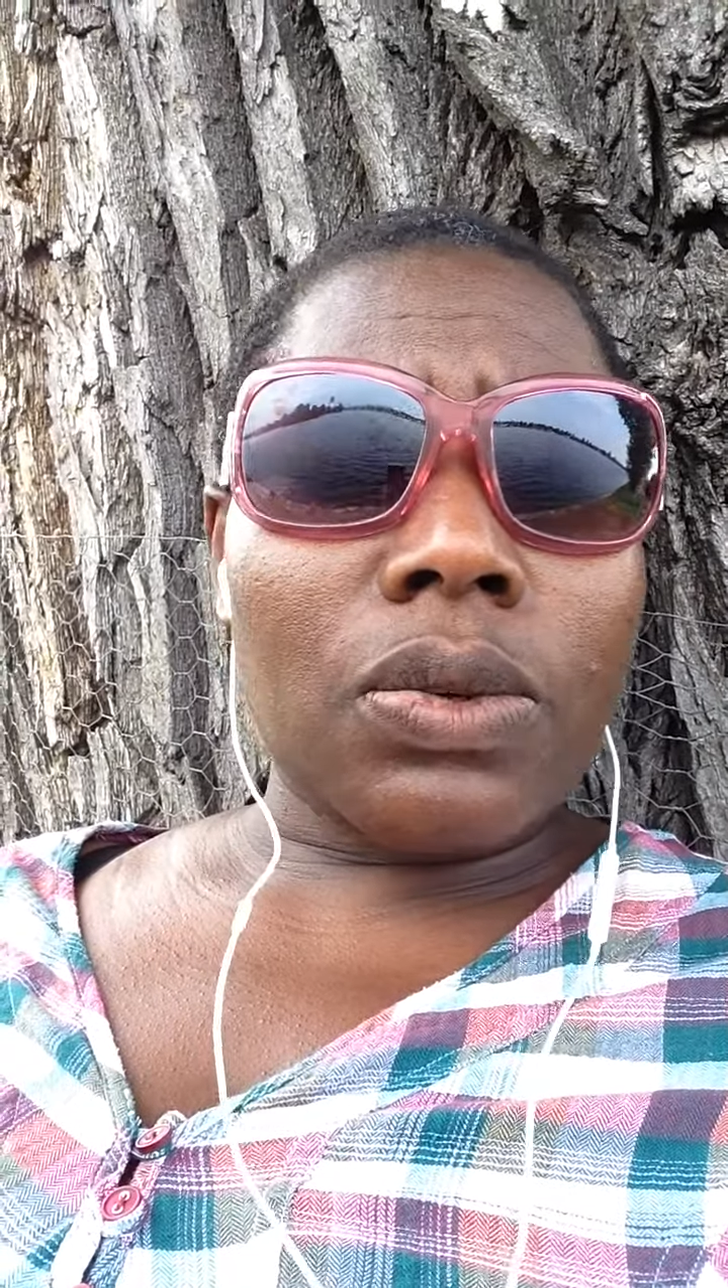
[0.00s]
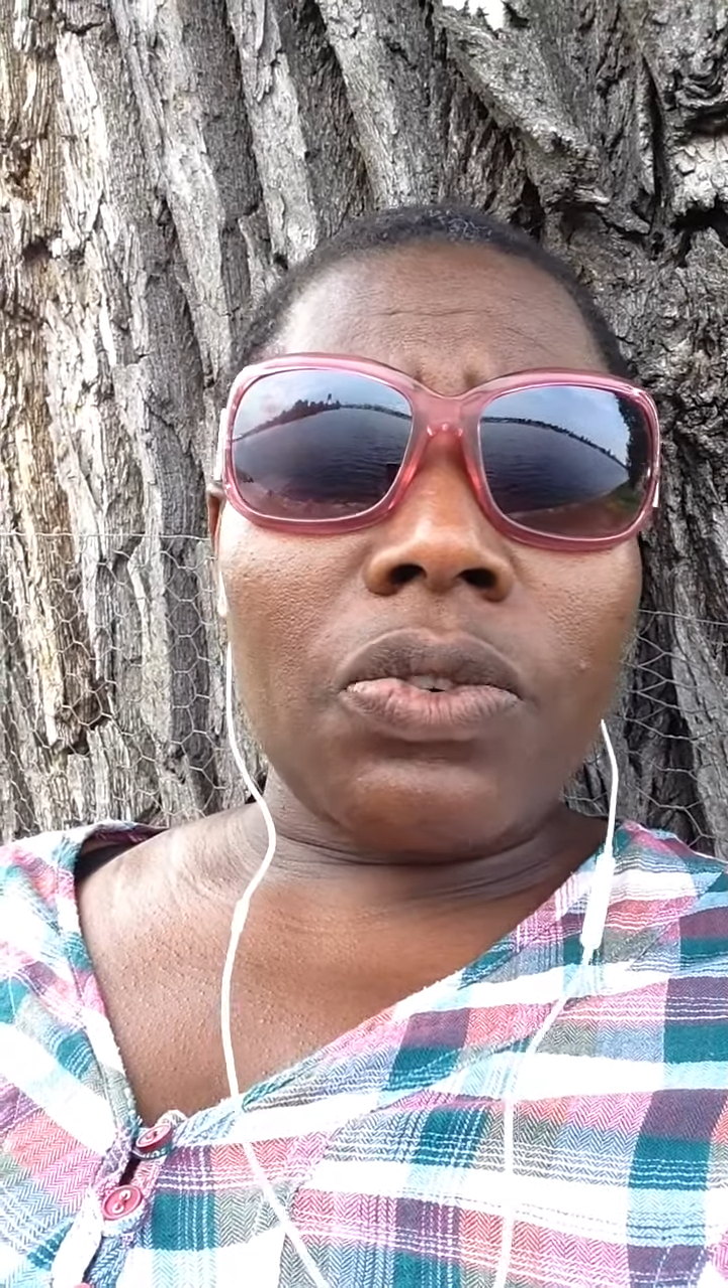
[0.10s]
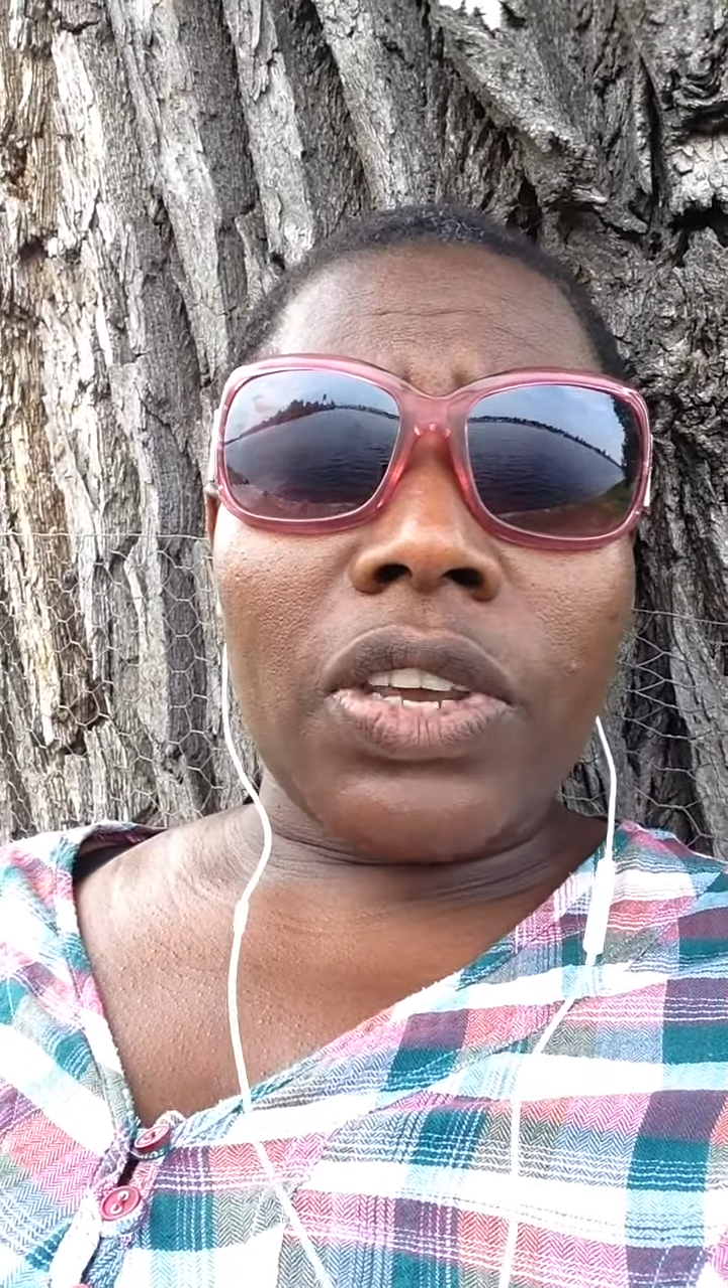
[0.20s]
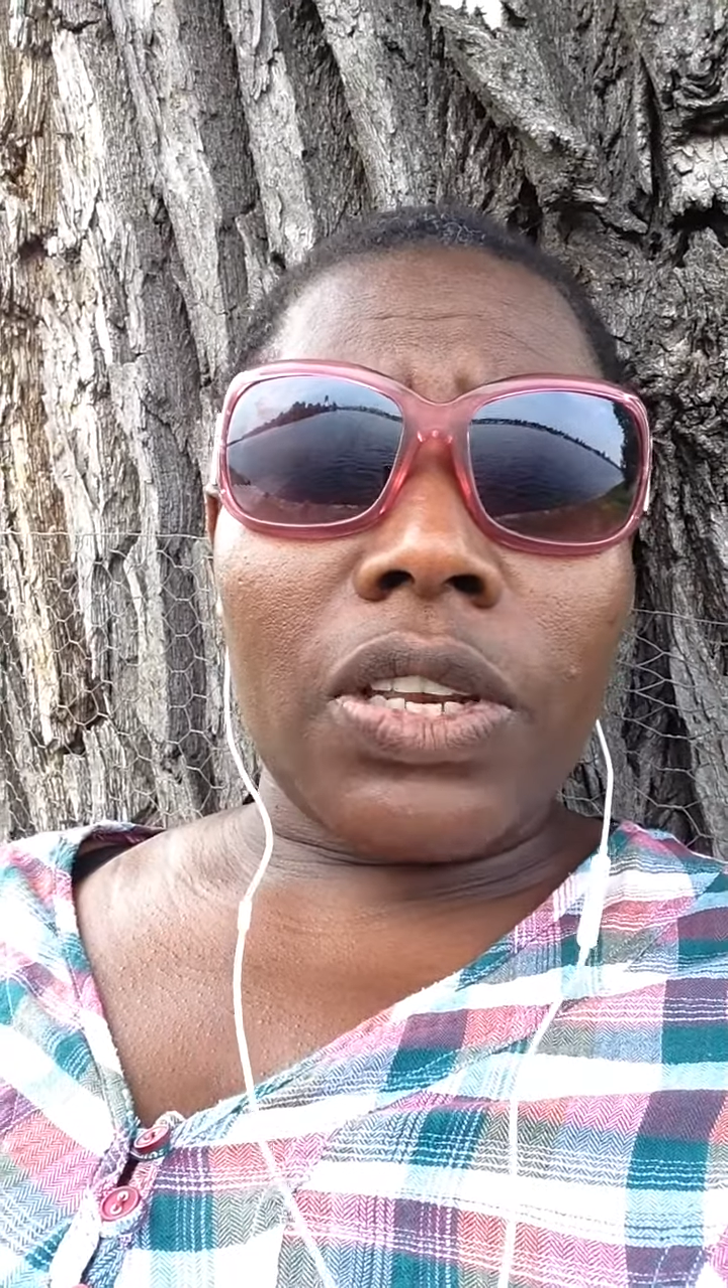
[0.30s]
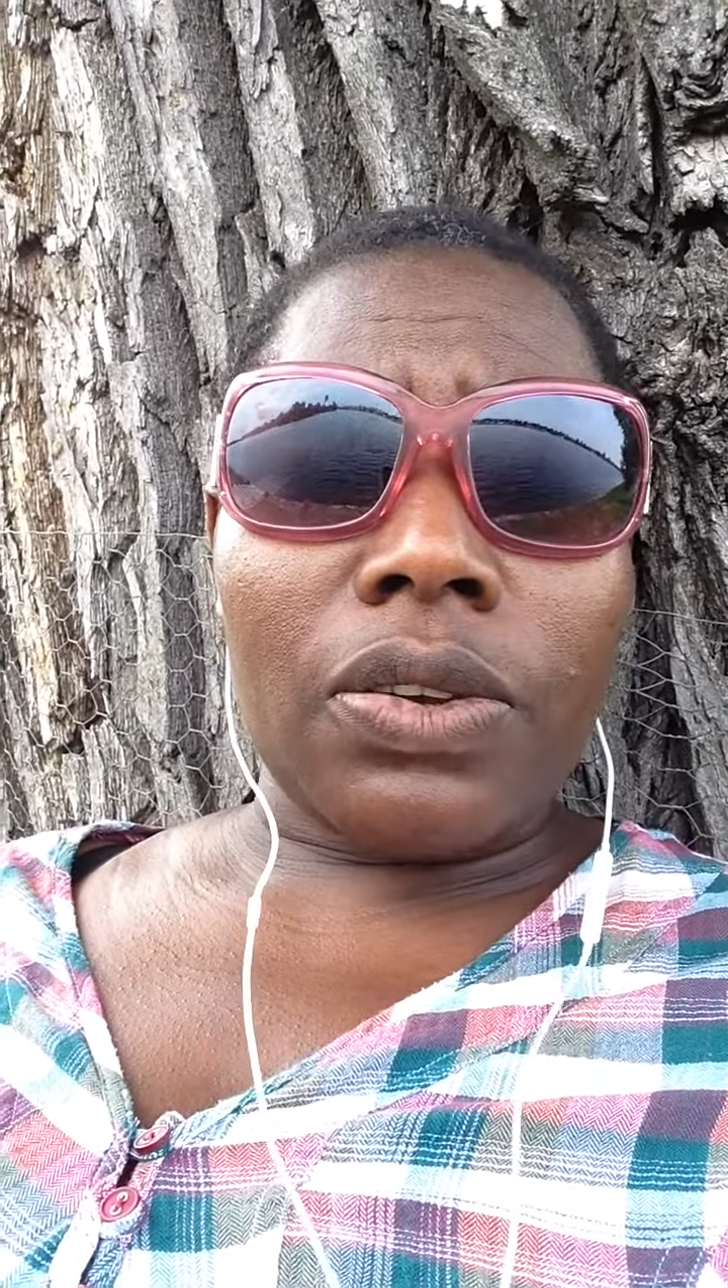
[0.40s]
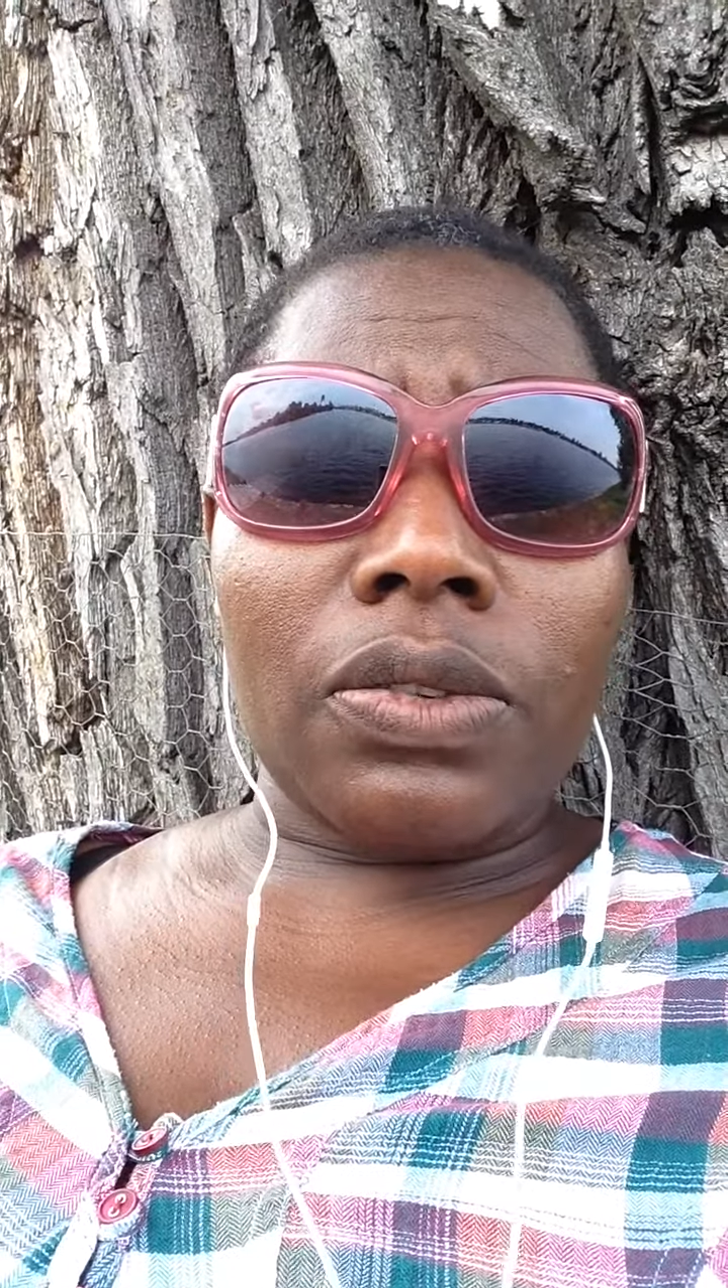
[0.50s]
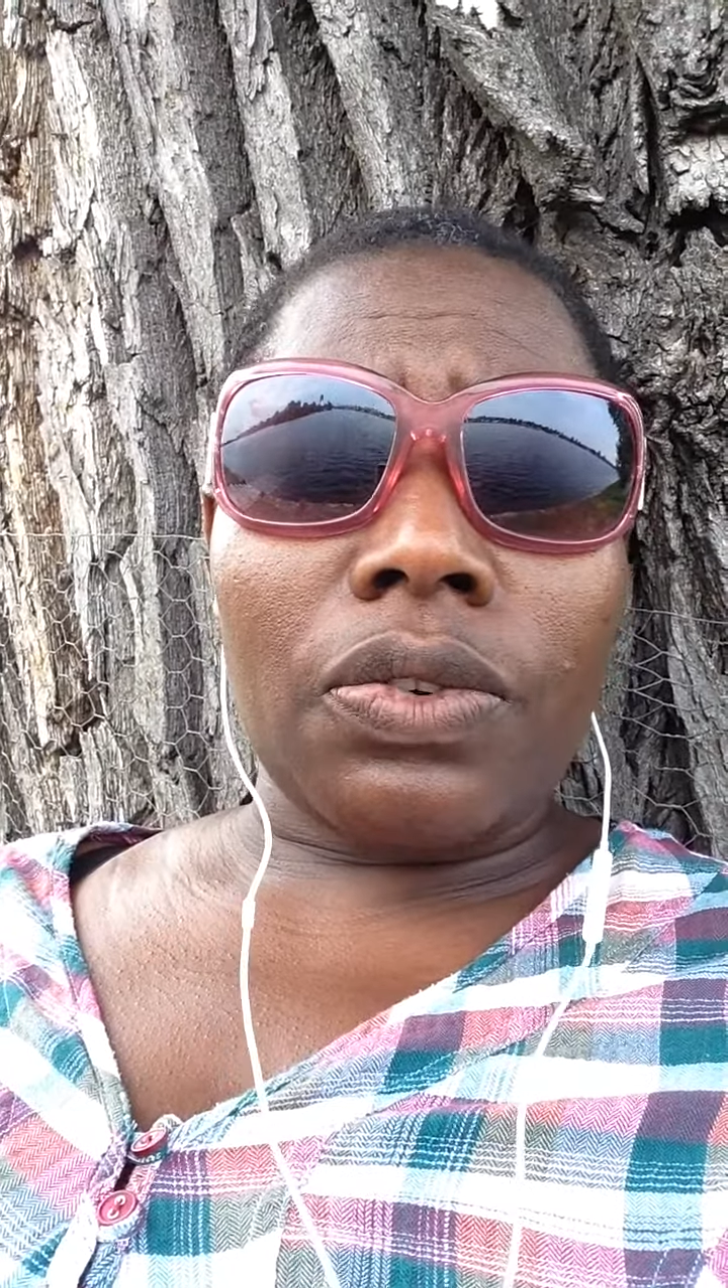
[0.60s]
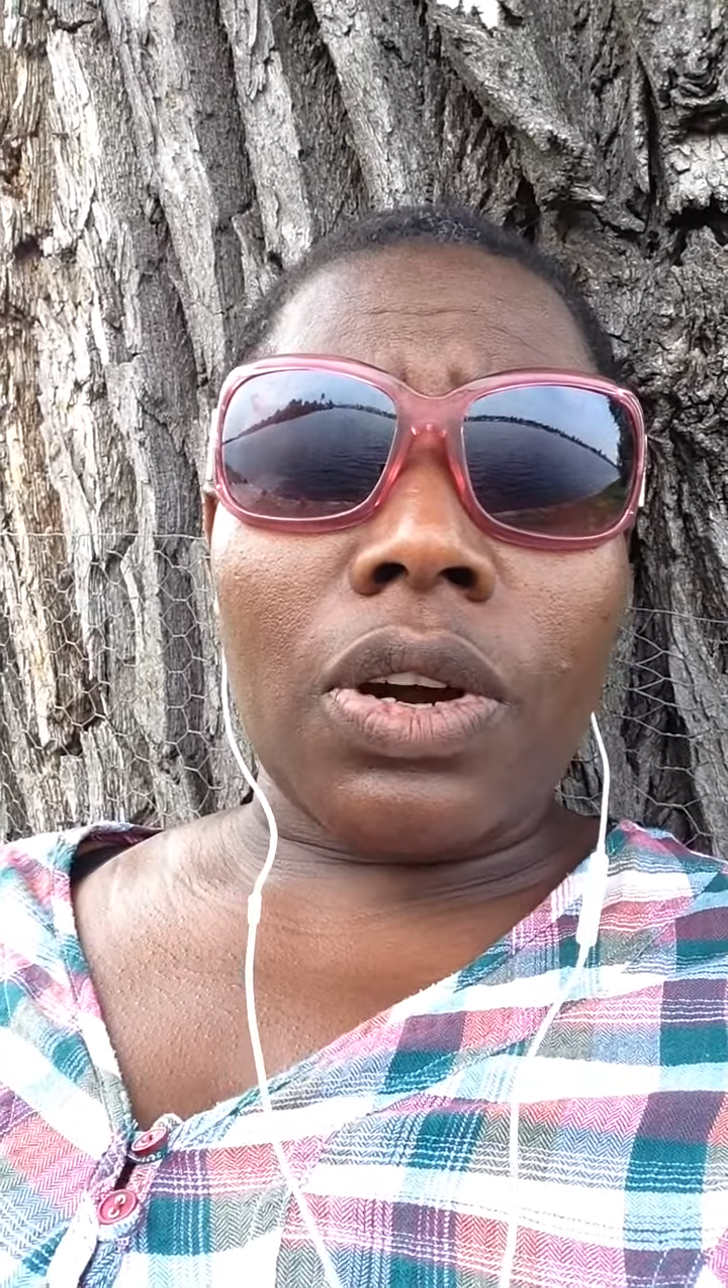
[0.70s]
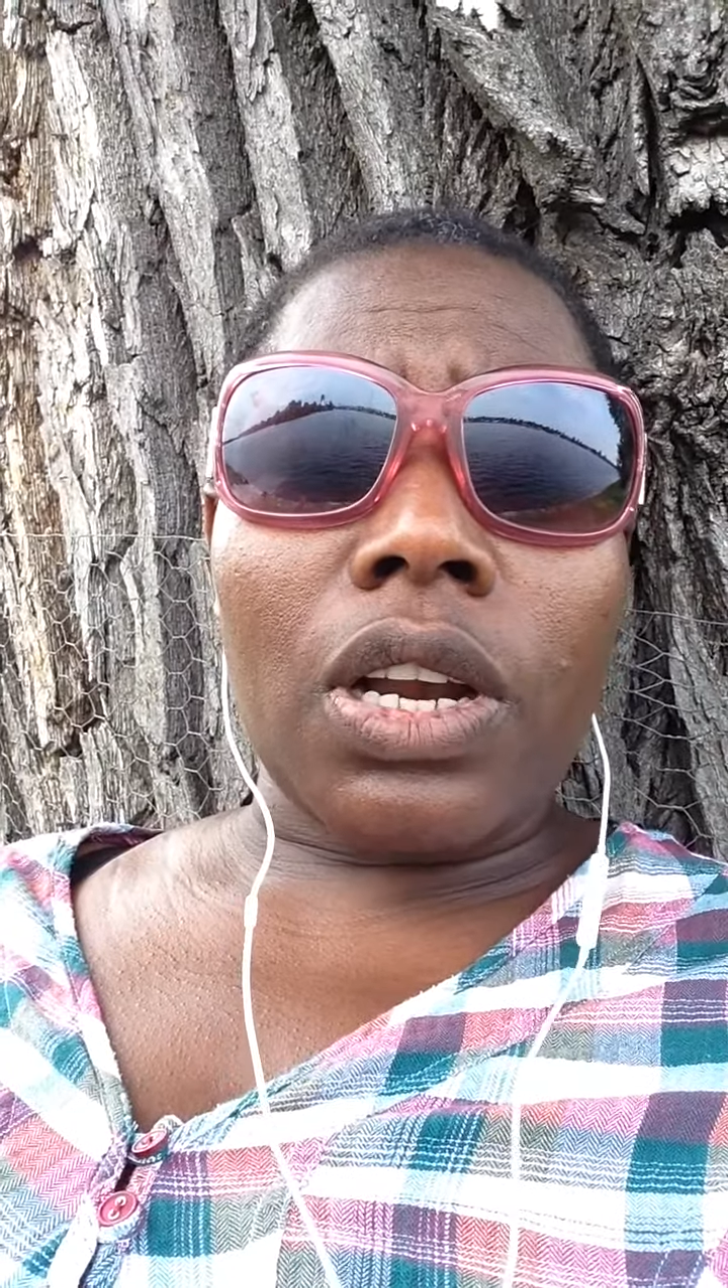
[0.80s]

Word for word: do videos for